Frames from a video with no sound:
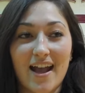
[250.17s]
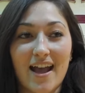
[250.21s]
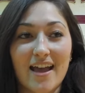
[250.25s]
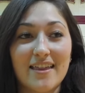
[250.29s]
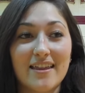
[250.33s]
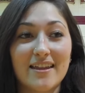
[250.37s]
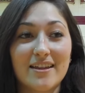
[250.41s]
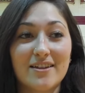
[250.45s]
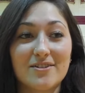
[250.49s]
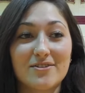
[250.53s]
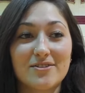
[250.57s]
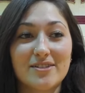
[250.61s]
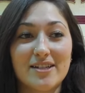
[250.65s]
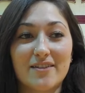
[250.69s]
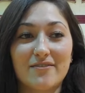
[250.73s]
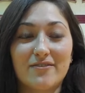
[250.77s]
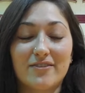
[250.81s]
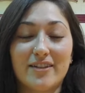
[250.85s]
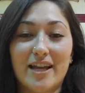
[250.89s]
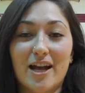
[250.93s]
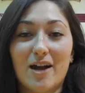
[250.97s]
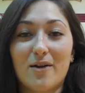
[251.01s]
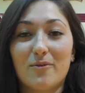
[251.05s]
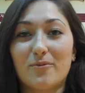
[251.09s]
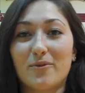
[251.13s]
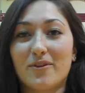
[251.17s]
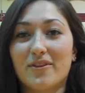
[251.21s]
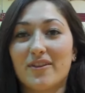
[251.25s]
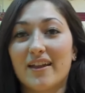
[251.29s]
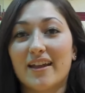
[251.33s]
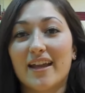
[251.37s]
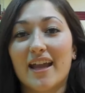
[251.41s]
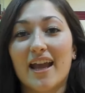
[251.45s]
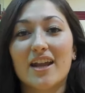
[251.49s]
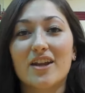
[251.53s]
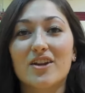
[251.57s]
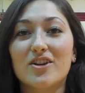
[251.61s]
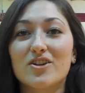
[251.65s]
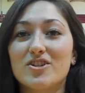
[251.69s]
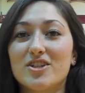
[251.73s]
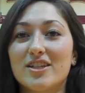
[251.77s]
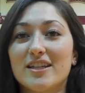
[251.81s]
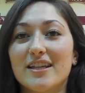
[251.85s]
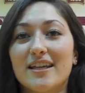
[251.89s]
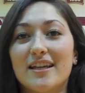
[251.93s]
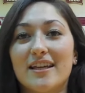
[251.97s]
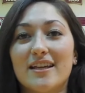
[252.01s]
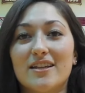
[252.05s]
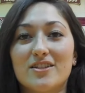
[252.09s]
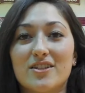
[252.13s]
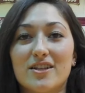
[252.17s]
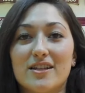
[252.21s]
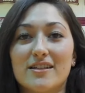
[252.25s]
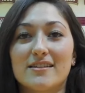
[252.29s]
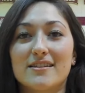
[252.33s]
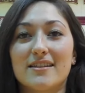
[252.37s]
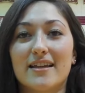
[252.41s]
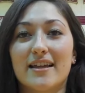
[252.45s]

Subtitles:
I think it'll definitely help with like energy and just